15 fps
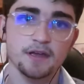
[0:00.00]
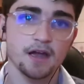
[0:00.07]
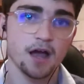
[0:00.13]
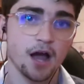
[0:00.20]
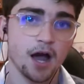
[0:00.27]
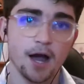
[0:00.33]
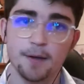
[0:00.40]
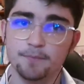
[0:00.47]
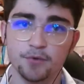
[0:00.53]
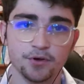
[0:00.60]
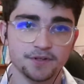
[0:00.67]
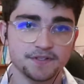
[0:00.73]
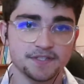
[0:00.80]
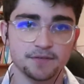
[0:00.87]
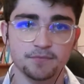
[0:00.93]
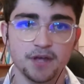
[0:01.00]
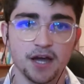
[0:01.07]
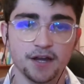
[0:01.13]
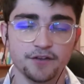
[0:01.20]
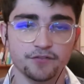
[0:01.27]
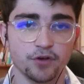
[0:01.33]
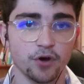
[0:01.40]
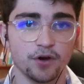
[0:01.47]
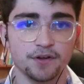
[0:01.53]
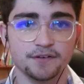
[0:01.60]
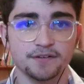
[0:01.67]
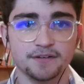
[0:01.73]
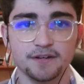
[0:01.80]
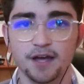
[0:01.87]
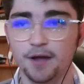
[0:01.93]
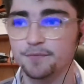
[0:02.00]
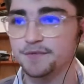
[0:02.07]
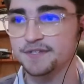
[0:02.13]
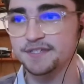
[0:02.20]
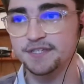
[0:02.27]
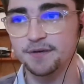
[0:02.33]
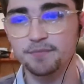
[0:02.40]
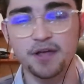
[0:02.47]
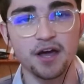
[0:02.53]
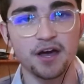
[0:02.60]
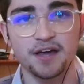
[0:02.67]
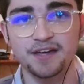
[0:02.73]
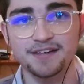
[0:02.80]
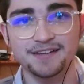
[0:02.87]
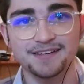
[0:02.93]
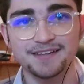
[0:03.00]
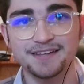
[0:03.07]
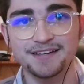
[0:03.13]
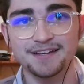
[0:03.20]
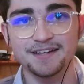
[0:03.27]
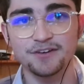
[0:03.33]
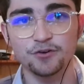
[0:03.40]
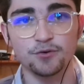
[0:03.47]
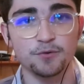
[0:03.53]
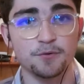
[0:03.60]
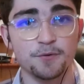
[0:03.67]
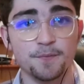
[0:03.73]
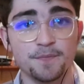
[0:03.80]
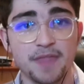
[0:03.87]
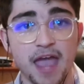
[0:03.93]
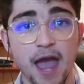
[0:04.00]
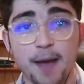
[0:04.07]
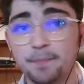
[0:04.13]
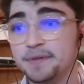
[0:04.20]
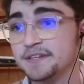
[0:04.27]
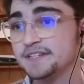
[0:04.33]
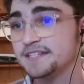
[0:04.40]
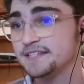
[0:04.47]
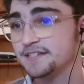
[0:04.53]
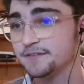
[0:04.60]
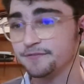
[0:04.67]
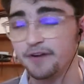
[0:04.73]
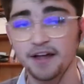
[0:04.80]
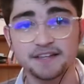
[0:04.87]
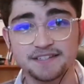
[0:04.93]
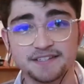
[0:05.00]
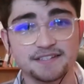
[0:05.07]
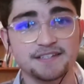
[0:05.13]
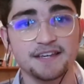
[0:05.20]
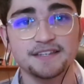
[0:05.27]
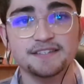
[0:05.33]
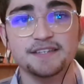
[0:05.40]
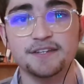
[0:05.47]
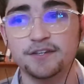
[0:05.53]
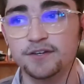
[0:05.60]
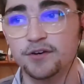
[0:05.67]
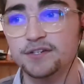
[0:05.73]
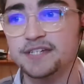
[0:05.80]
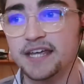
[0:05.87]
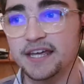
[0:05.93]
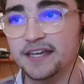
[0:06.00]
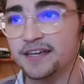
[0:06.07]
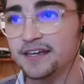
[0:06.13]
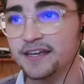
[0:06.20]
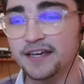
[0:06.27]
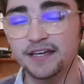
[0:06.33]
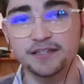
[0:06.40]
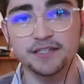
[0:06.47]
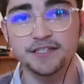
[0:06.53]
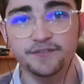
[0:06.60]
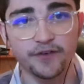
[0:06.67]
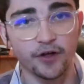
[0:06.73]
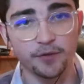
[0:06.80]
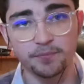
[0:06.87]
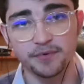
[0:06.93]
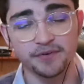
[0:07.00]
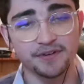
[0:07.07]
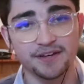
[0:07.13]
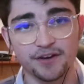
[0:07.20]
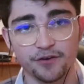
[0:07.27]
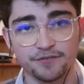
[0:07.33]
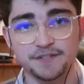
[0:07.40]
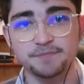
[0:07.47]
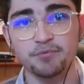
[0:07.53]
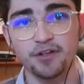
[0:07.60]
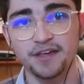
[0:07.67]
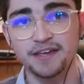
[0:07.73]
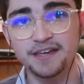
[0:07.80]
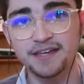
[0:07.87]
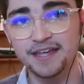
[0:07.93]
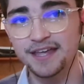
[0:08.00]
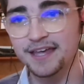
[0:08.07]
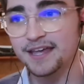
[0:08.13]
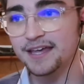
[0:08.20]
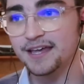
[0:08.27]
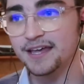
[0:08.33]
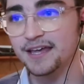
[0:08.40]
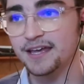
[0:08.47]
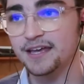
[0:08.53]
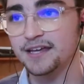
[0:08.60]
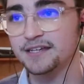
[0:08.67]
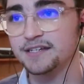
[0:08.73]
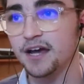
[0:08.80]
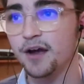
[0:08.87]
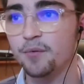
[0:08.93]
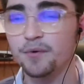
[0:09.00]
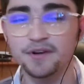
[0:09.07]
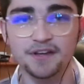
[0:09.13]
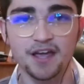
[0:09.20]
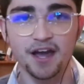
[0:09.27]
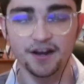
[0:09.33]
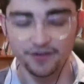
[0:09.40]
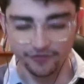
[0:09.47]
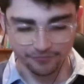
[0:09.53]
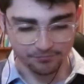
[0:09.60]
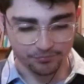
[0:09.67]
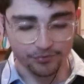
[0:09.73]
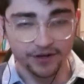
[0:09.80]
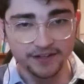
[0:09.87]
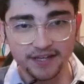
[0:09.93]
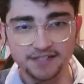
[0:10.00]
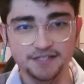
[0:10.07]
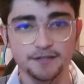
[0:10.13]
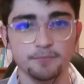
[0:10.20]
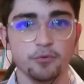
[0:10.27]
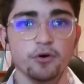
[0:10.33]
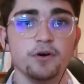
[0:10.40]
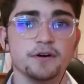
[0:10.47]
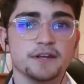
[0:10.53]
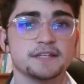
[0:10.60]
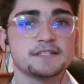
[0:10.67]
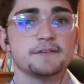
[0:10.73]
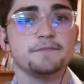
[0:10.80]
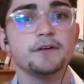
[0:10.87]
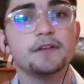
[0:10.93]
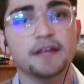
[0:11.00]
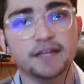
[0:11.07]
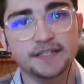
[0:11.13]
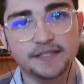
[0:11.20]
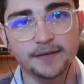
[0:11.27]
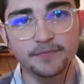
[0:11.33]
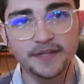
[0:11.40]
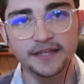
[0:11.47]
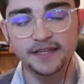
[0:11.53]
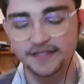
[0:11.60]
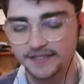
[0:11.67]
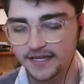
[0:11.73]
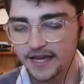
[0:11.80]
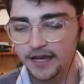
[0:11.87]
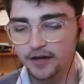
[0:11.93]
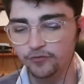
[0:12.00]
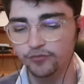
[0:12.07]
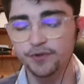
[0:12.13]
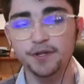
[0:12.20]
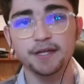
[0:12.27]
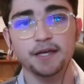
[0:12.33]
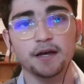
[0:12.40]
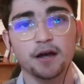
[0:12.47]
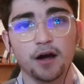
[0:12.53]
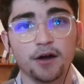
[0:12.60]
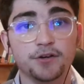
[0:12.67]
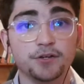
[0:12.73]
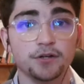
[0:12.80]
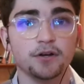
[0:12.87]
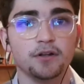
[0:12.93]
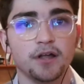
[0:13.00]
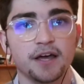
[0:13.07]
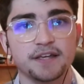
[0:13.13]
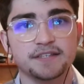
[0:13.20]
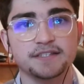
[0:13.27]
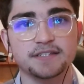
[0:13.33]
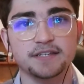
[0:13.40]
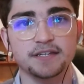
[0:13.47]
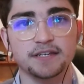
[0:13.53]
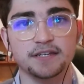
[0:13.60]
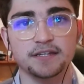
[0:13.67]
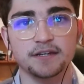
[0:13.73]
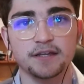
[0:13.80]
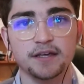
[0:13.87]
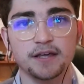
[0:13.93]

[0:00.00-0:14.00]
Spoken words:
I'm not some kind of god. I'm just some guy who happens to find success in note-taking in the development of his play. And I want to kind of bring that to the board because I feel like it's something that's really underutilized in